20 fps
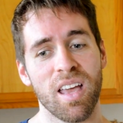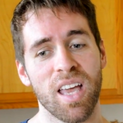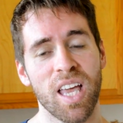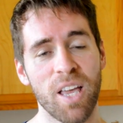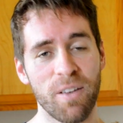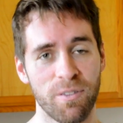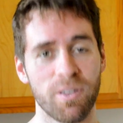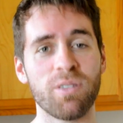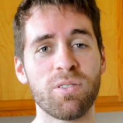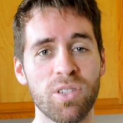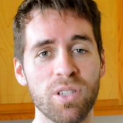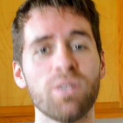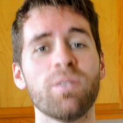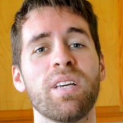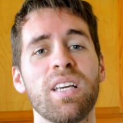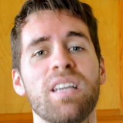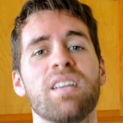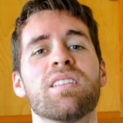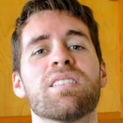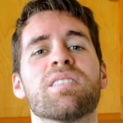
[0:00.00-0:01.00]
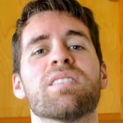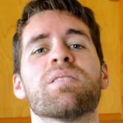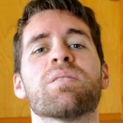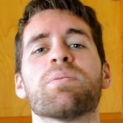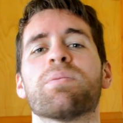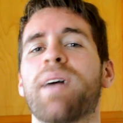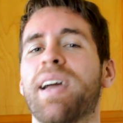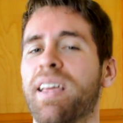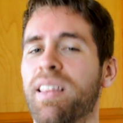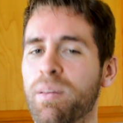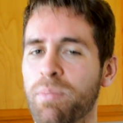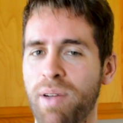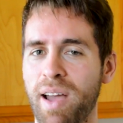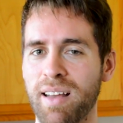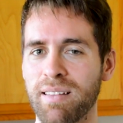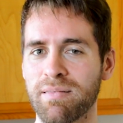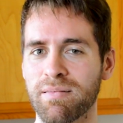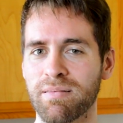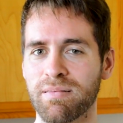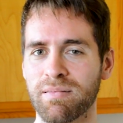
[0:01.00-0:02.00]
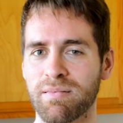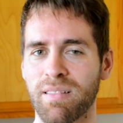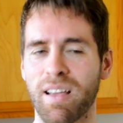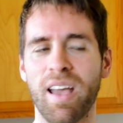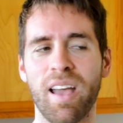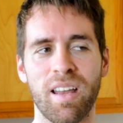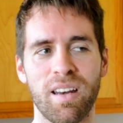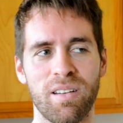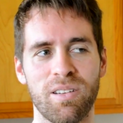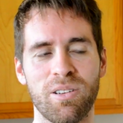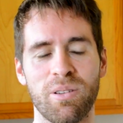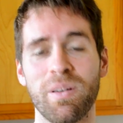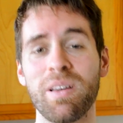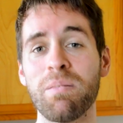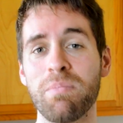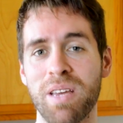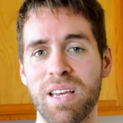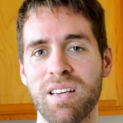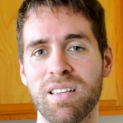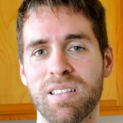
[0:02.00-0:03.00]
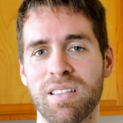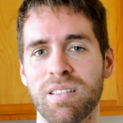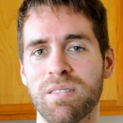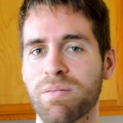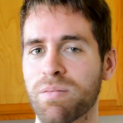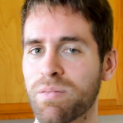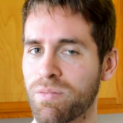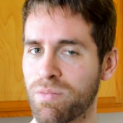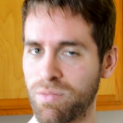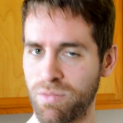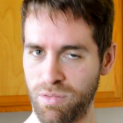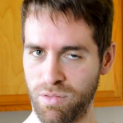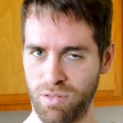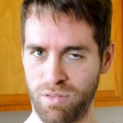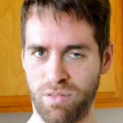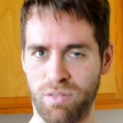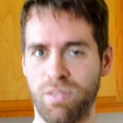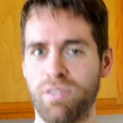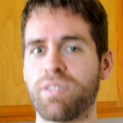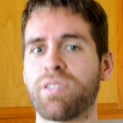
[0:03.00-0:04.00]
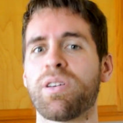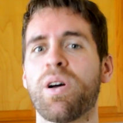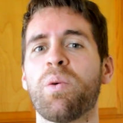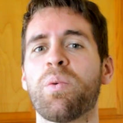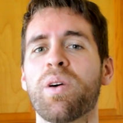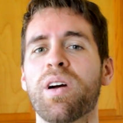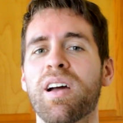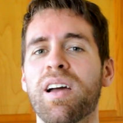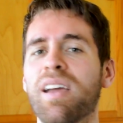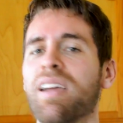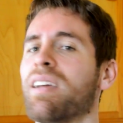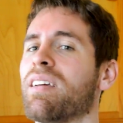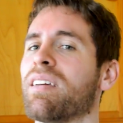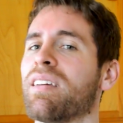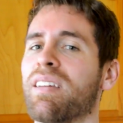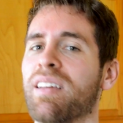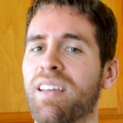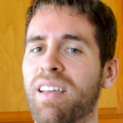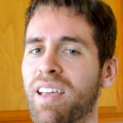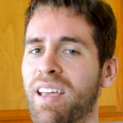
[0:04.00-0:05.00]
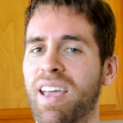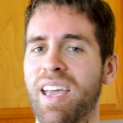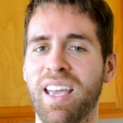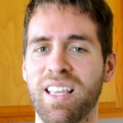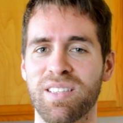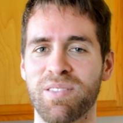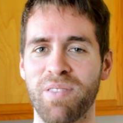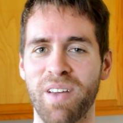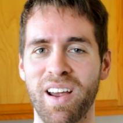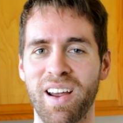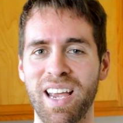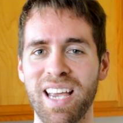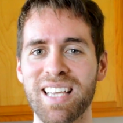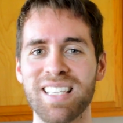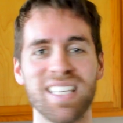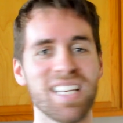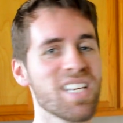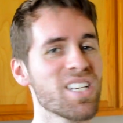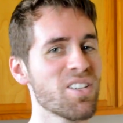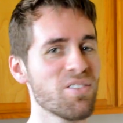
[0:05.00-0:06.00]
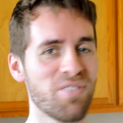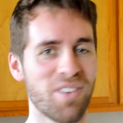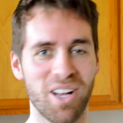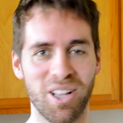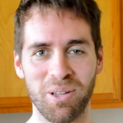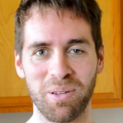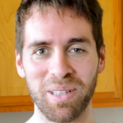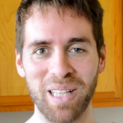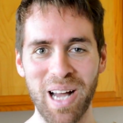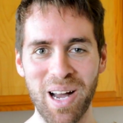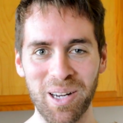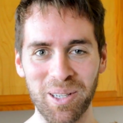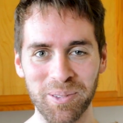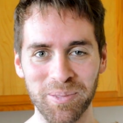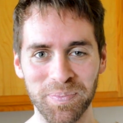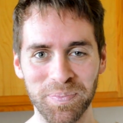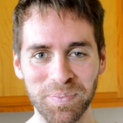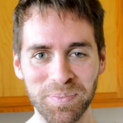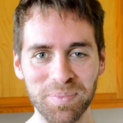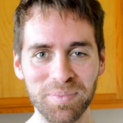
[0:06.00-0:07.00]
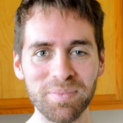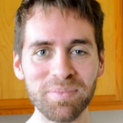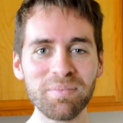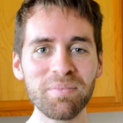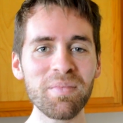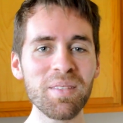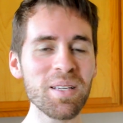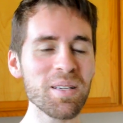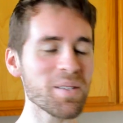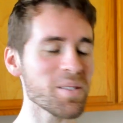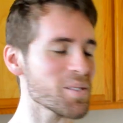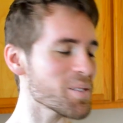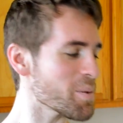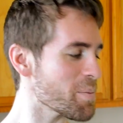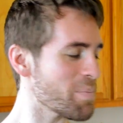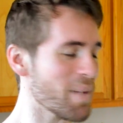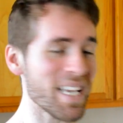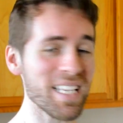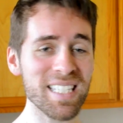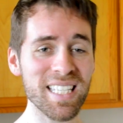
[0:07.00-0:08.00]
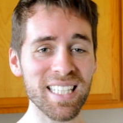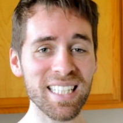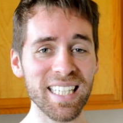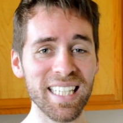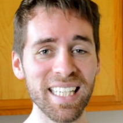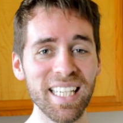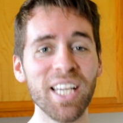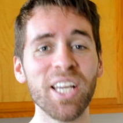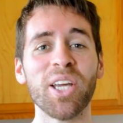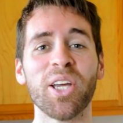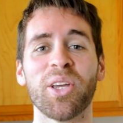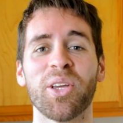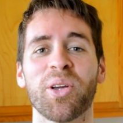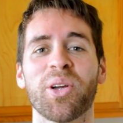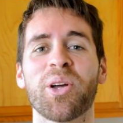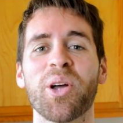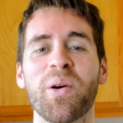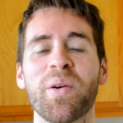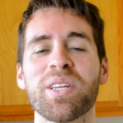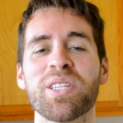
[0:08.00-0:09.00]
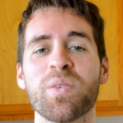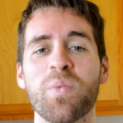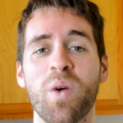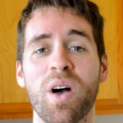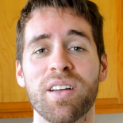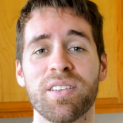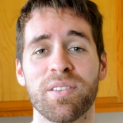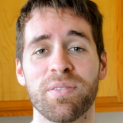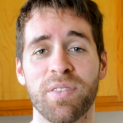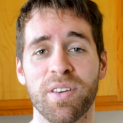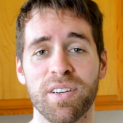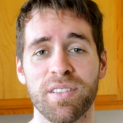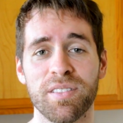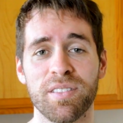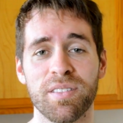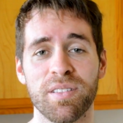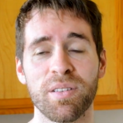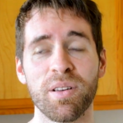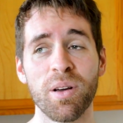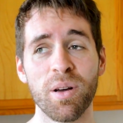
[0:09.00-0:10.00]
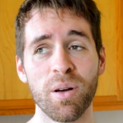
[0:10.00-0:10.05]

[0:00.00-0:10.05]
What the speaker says: if you do eat regular bread and you do eat meat, don't worry. It's very easy to follow along. So basically, you're going to want to first